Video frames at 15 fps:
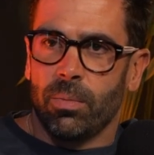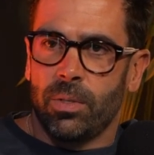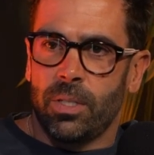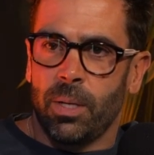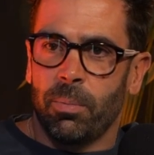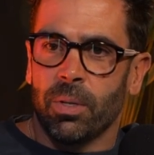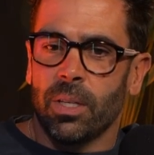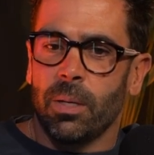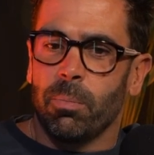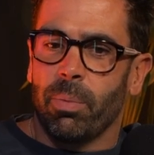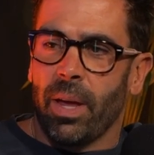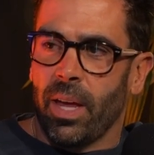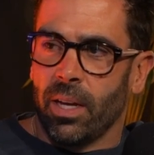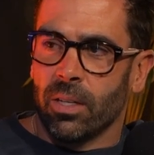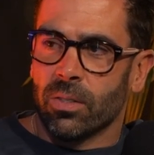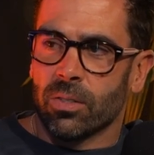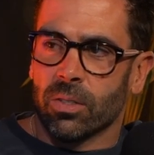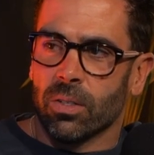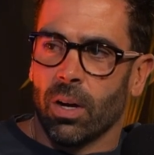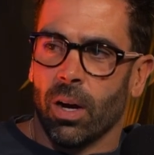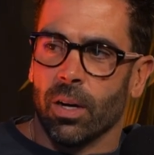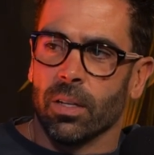Typically banks
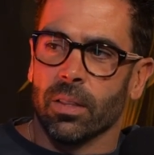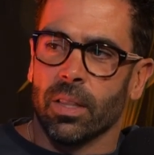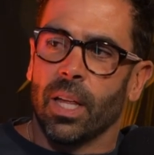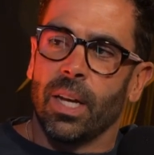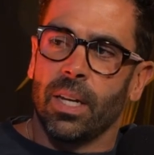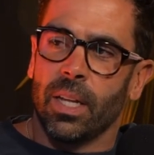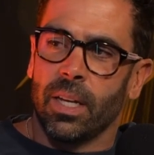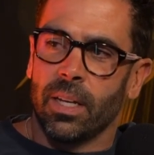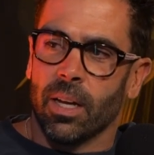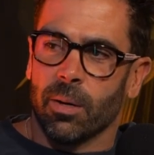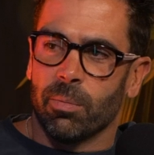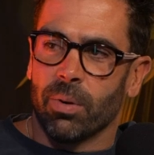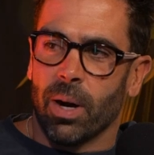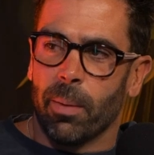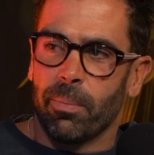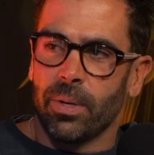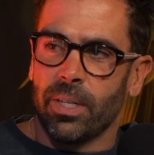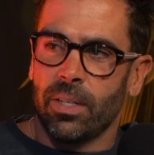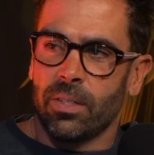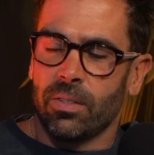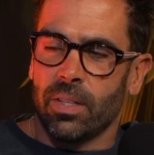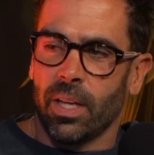aren't lending on
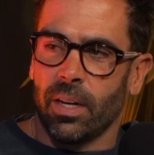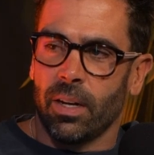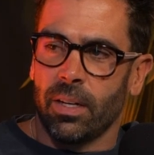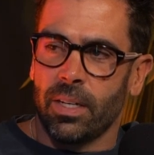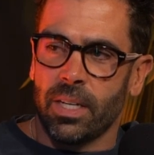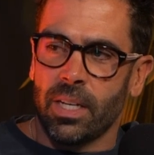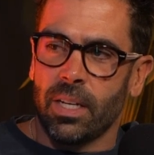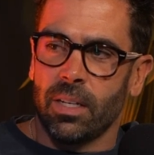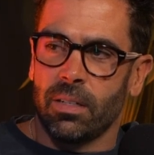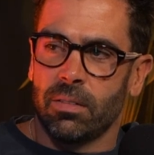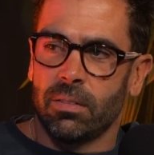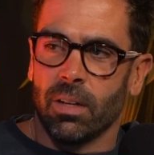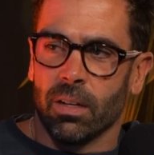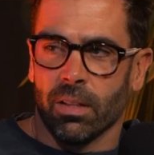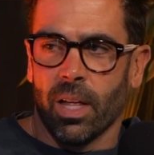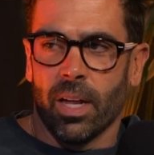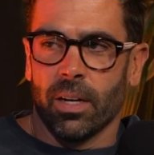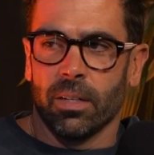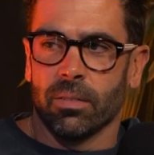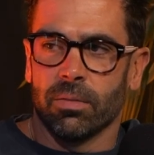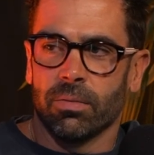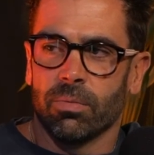properties that need a lot
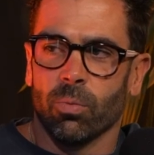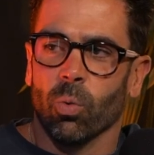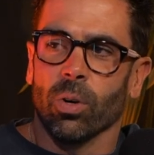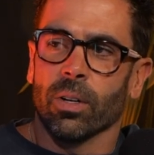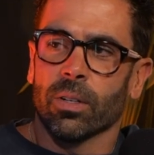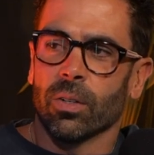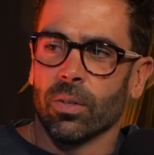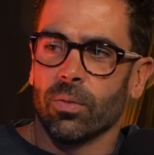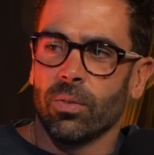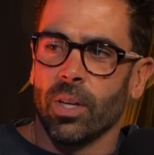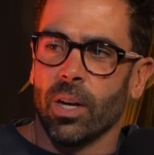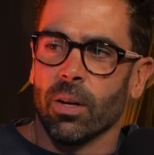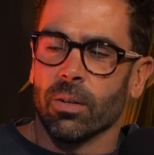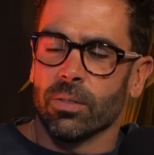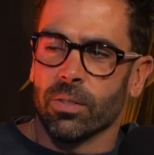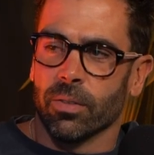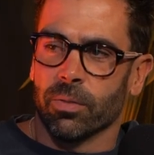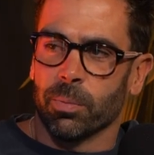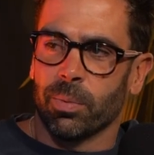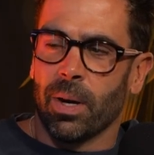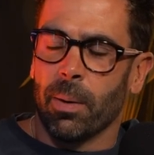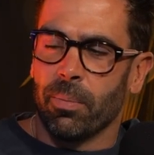of work, you know. So if
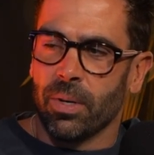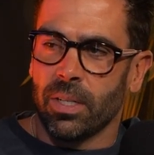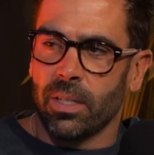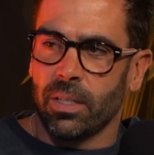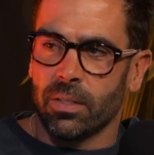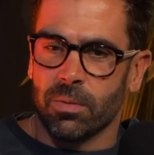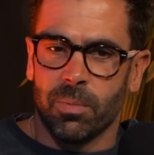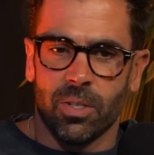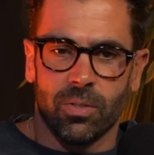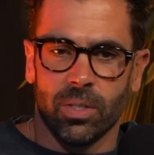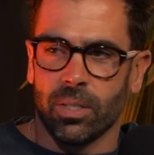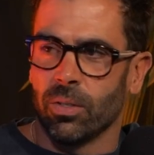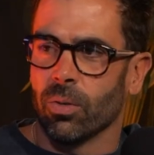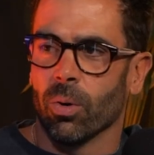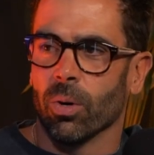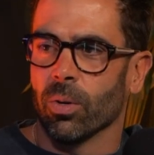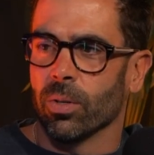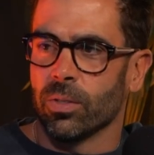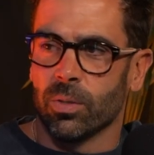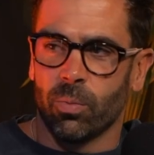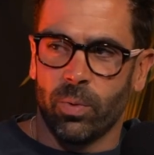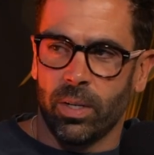a property is missing
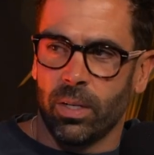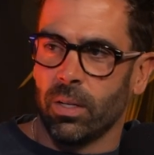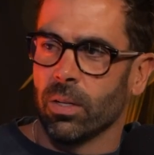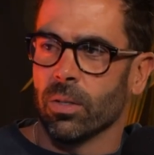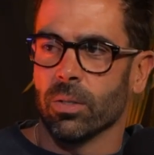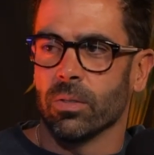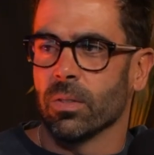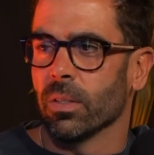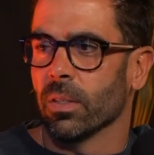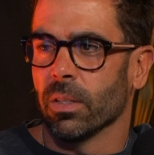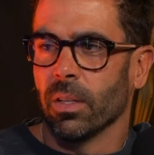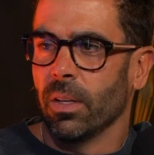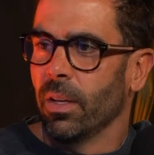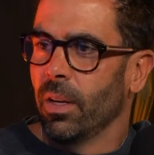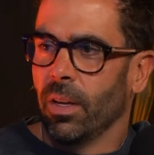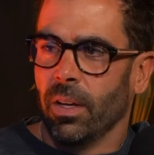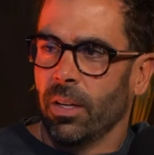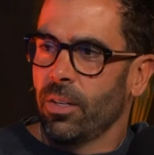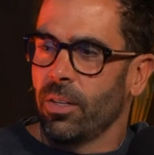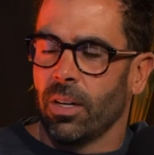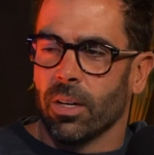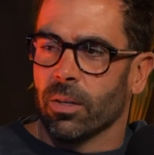doors and windows and,
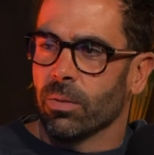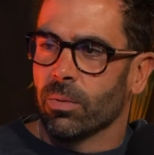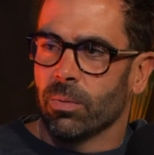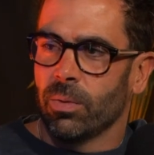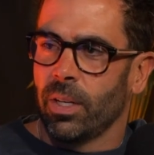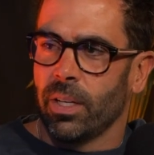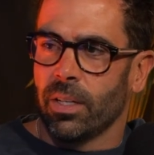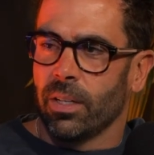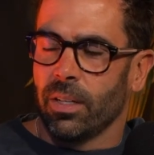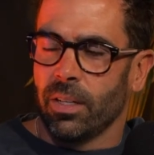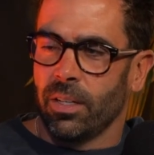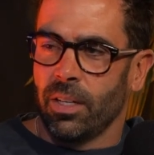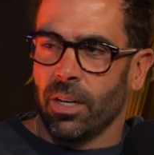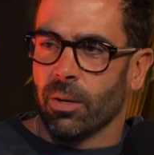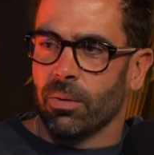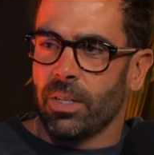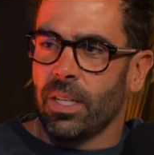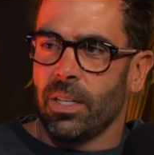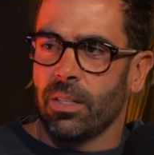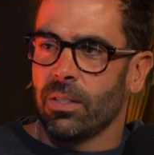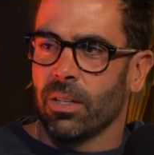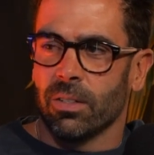you know,
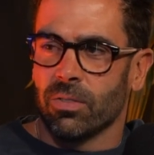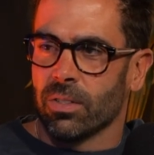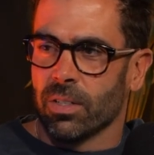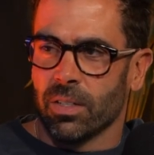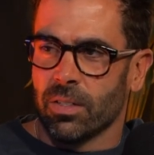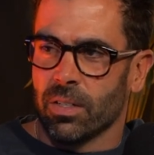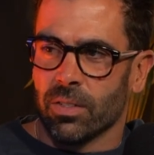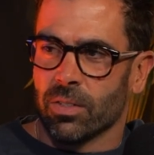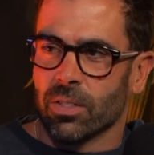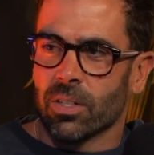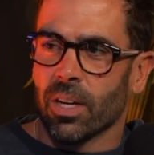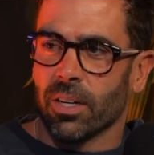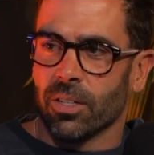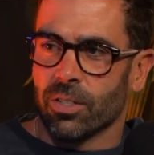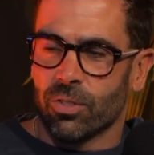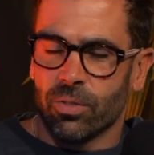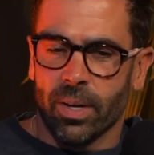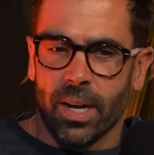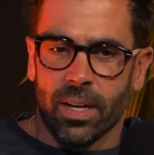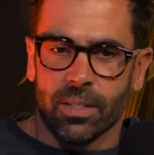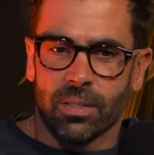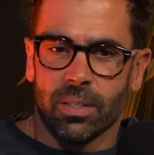there's a ton of
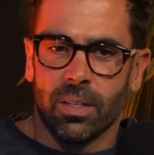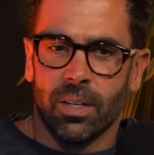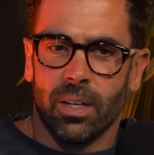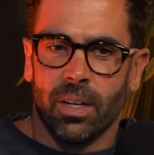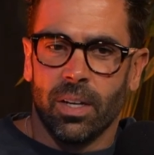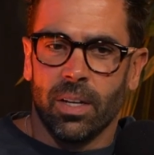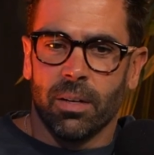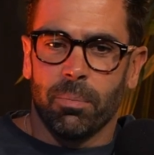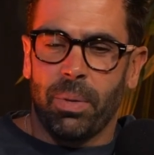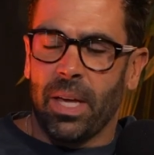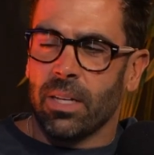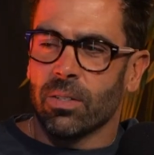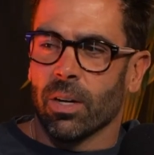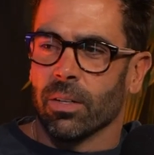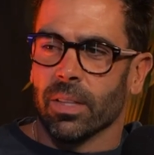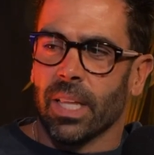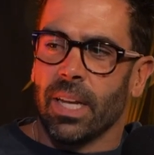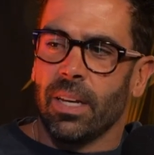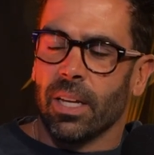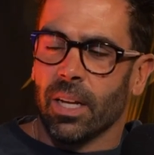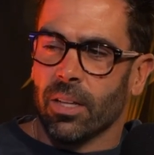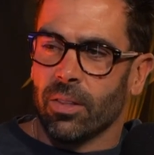distress, banks aren't
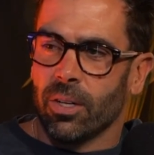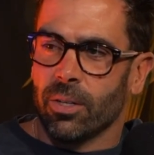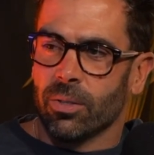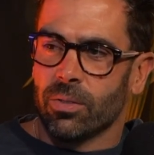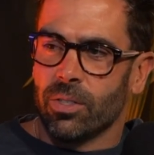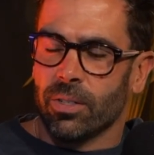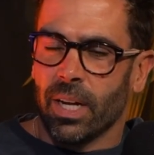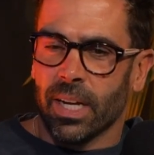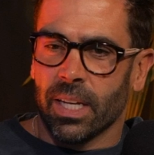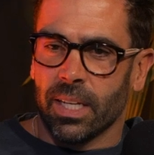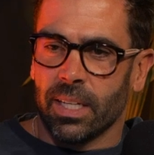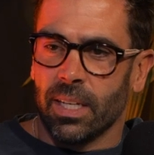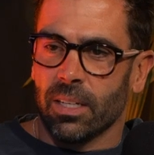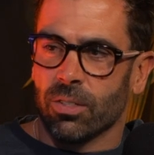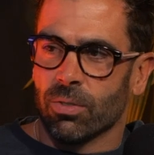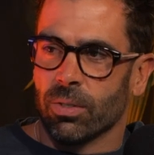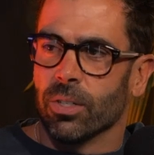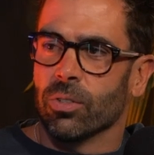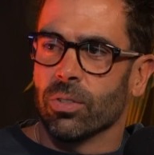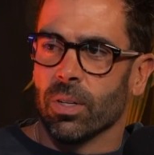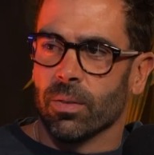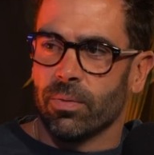lending on those. You're not going to get
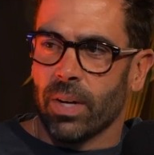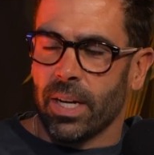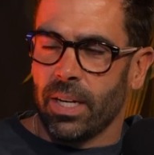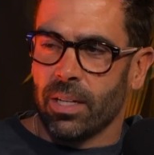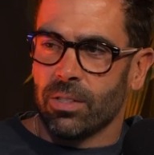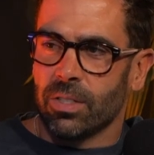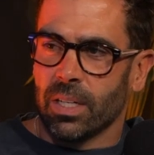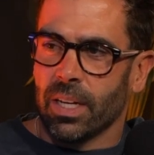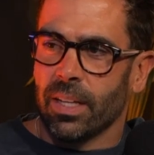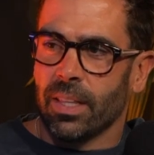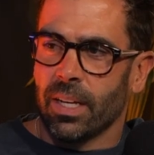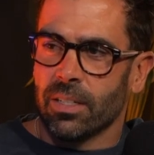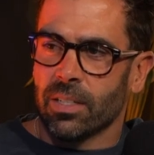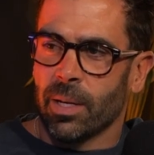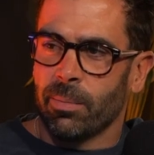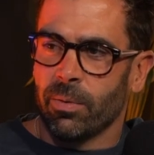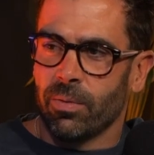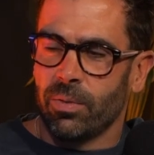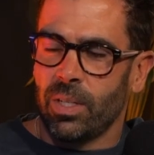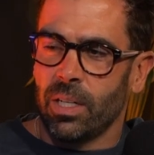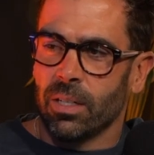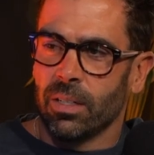traditional financing on that type
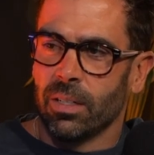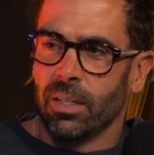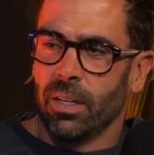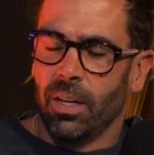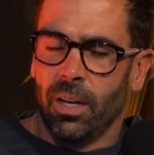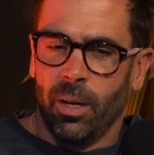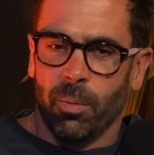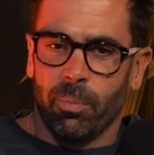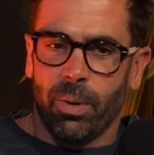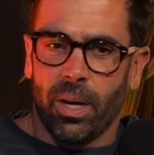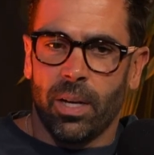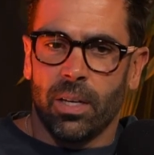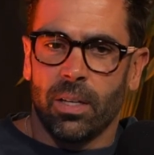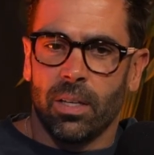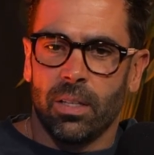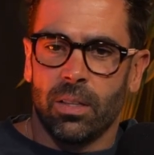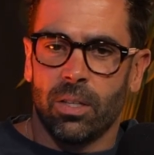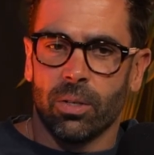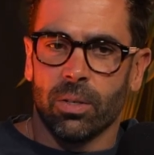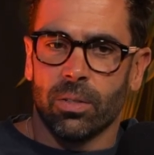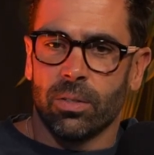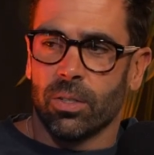of deal, but
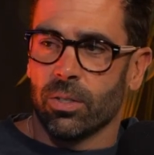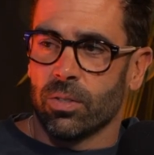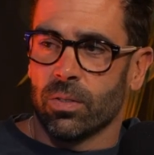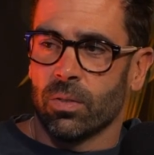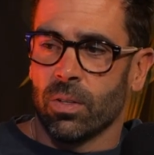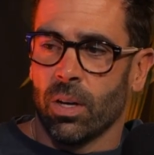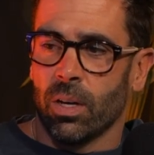there's